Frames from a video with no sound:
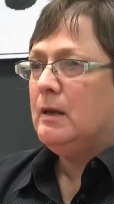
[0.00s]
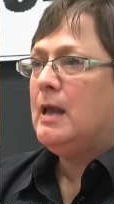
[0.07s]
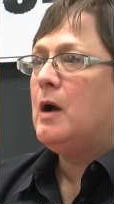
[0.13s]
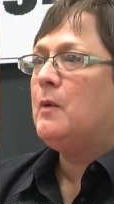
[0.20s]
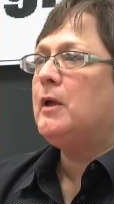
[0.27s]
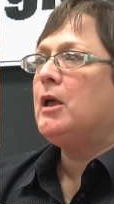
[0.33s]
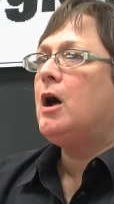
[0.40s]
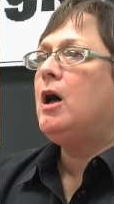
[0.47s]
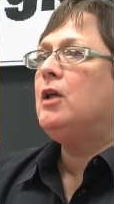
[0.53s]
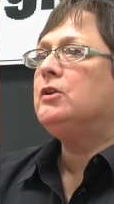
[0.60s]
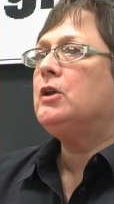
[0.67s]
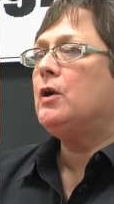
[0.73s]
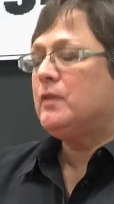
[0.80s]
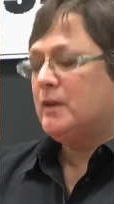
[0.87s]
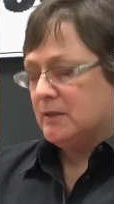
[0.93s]
now we all
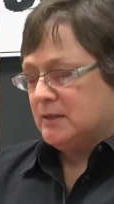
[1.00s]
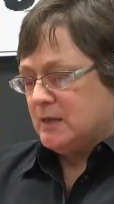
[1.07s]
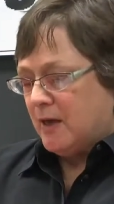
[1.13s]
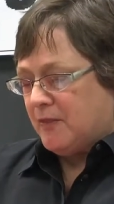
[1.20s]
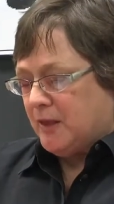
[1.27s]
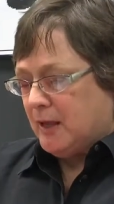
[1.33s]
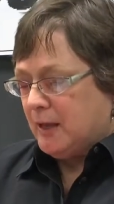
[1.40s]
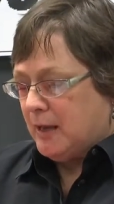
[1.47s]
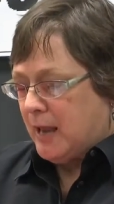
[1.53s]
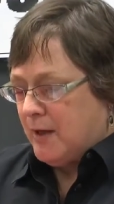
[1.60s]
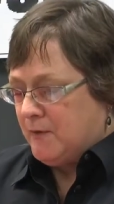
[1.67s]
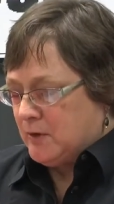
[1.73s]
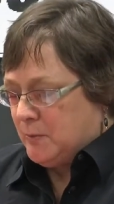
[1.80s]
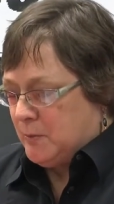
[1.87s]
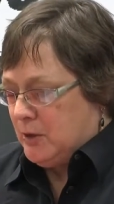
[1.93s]
know there's nothing
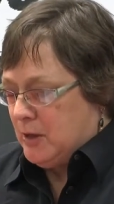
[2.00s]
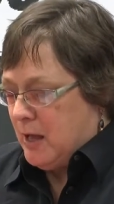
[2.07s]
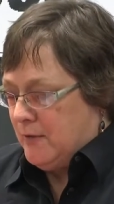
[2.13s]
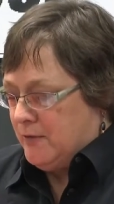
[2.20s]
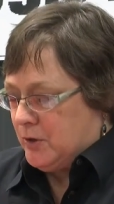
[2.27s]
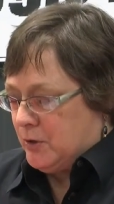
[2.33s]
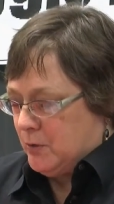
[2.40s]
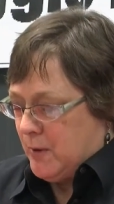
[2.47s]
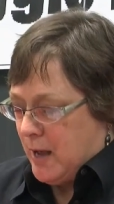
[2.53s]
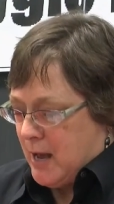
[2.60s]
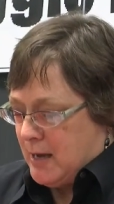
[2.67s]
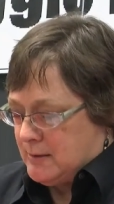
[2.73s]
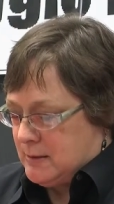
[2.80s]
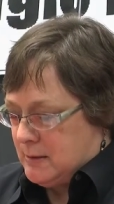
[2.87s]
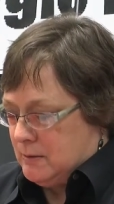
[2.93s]
inevitable on the
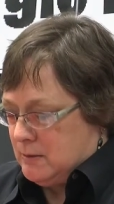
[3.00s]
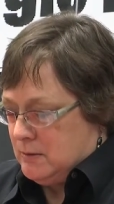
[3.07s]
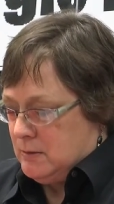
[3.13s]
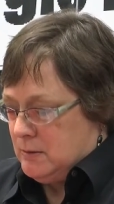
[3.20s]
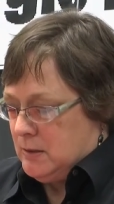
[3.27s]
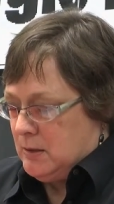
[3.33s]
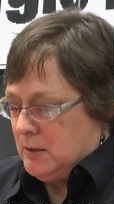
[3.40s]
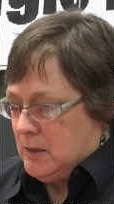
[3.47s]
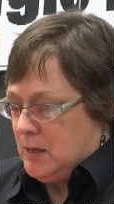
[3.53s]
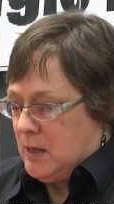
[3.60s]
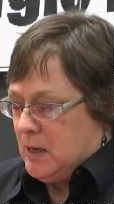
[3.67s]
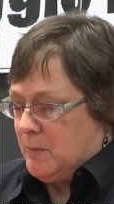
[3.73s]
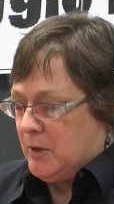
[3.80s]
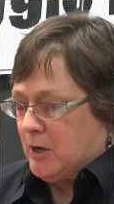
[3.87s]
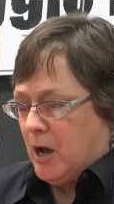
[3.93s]
horizon.
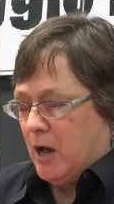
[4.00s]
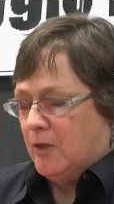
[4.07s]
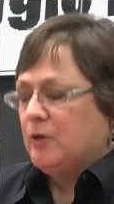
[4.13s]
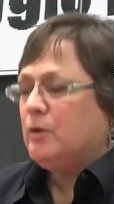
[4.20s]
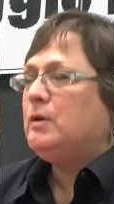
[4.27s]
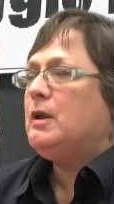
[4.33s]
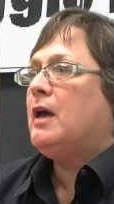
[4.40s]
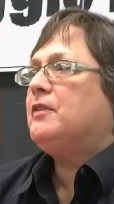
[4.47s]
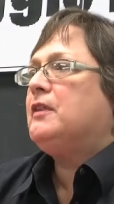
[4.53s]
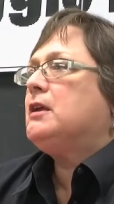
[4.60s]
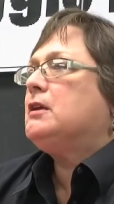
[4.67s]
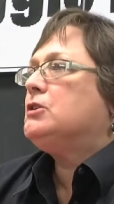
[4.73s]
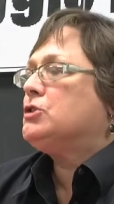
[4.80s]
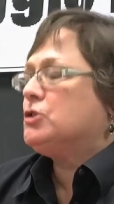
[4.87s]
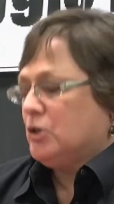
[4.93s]
But although
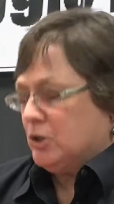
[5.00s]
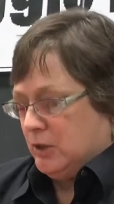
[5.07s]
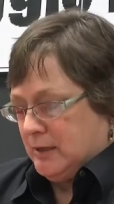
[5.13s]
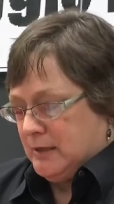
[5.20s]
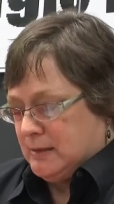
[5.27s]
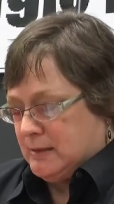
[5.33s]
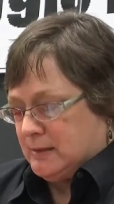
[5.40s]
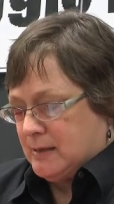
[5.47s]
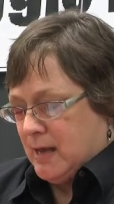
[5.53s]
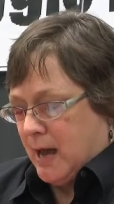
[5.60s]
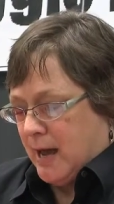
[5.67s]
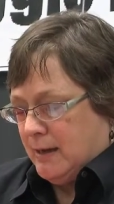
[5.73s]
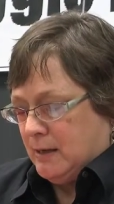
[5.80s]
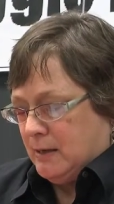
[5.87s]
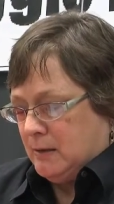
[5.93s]
nothing is surely
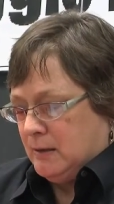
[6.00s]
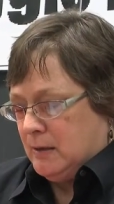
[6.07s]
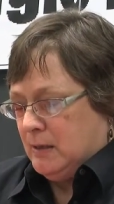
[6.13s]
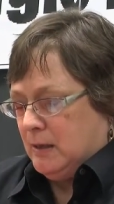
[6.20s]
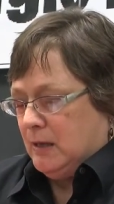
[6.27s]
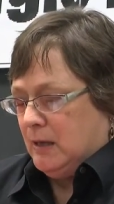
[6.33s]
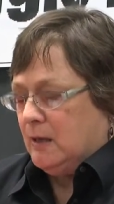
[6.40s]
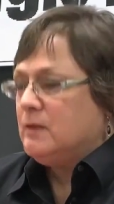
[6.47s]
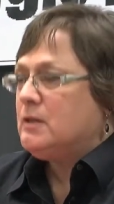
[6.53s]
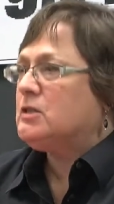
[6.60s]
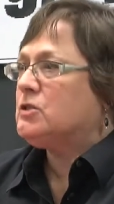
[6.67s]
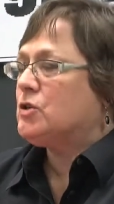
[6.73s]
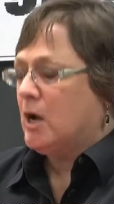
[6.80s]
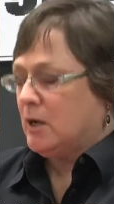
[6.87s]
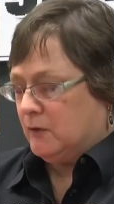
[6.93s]
decided in the
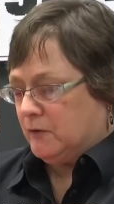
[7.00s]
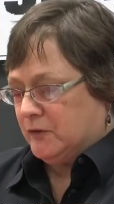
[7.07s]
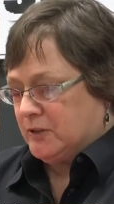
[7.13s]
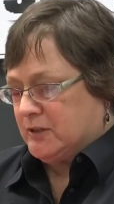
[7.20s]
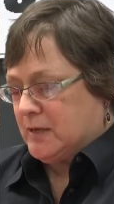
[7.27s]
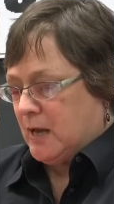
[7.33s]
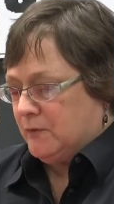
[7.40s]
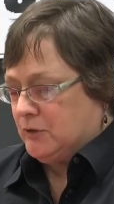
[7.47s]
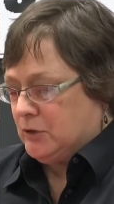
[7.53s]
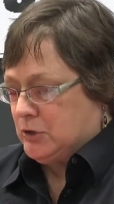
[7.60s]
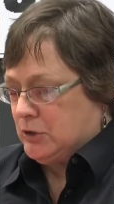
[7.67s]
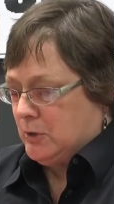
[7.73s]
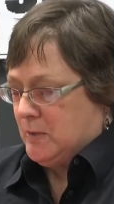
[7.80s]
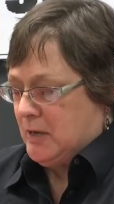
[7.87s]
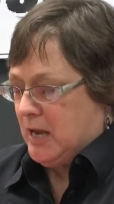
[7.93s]
struggle for
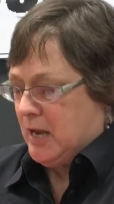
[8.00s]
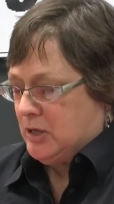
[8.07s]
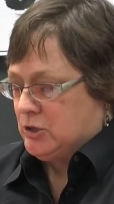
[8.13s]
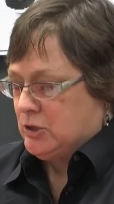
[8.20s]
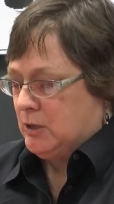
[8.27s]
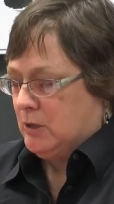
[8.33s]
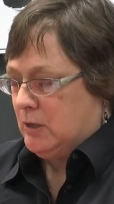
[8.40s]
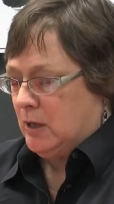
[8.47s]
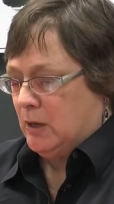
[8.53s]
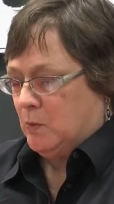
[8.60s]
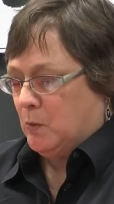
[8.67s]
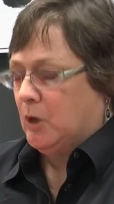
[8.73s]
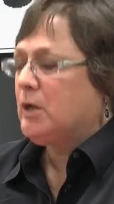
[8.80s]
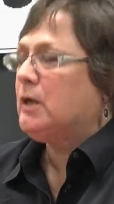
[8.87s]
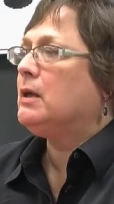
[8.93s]
self-determination
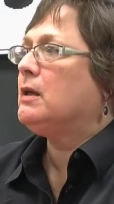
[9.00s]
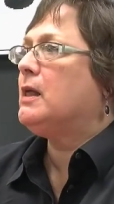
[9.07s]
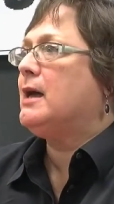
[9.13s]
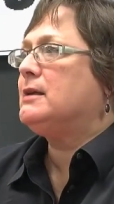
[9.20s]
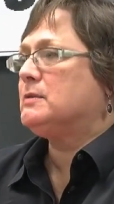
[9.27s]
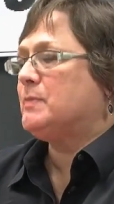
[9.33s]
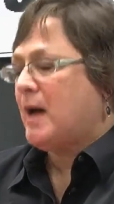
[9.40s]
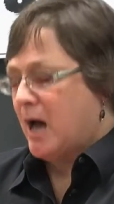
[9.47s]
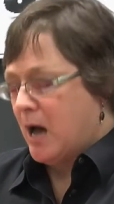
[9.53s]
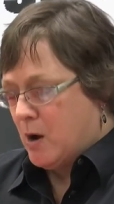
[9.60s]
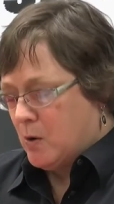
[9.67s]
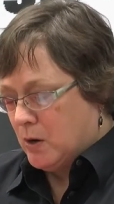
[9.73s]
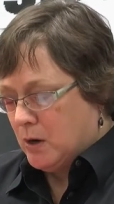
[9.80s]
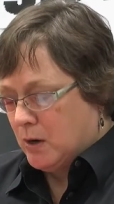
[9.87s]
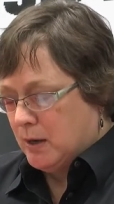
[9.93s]
and working class
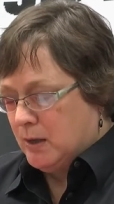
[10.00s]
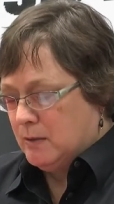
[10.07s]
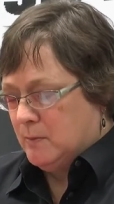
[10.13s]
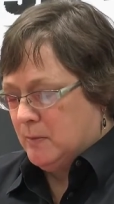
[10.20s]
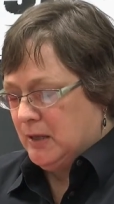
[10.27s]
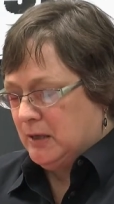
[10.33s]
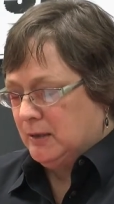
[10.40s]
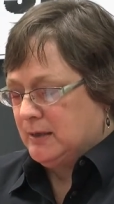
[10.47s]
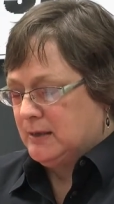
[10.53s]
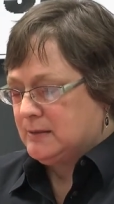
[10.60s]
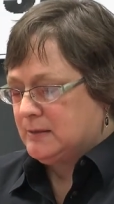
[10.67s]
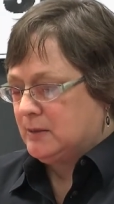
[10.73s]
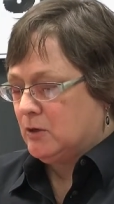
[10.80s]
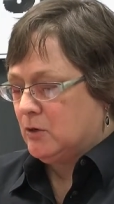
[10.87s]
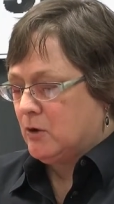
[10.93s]
power in the Middle
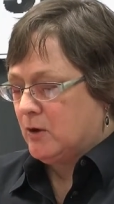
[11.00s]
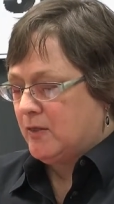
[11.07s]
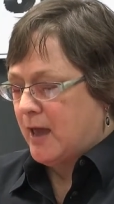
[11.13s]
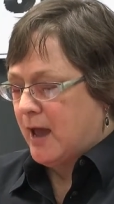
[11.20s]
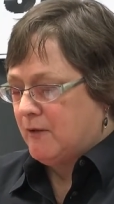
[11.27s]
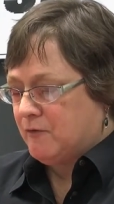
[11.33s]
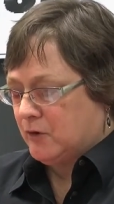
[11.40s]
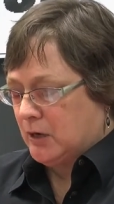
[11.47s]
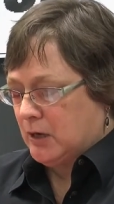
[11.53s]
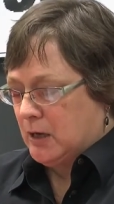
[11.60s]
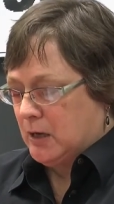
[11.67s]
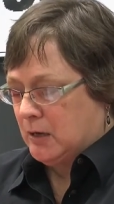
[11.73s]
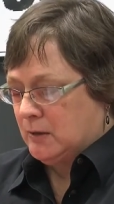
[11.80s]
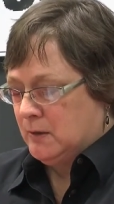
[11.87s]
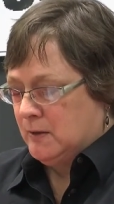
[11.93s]
East and North
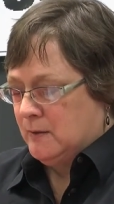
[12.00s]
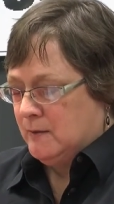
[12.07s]
Africa,